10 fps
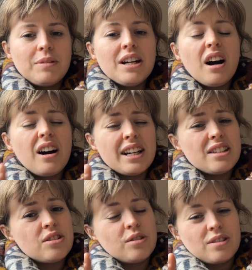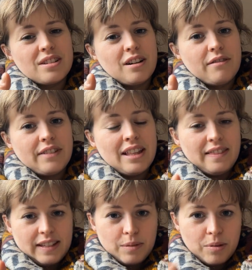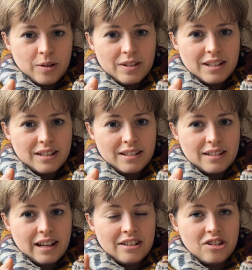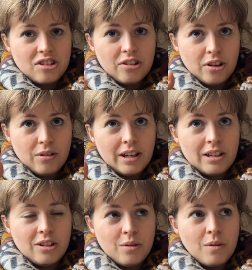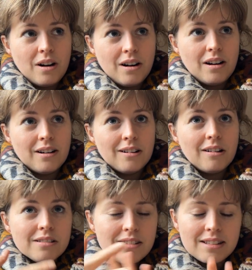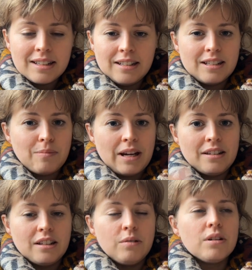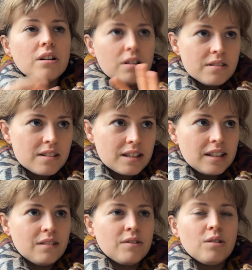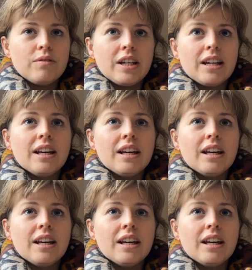Be kind to yourself in this process, and just know that you are constantly expanding, you are constantly evolving.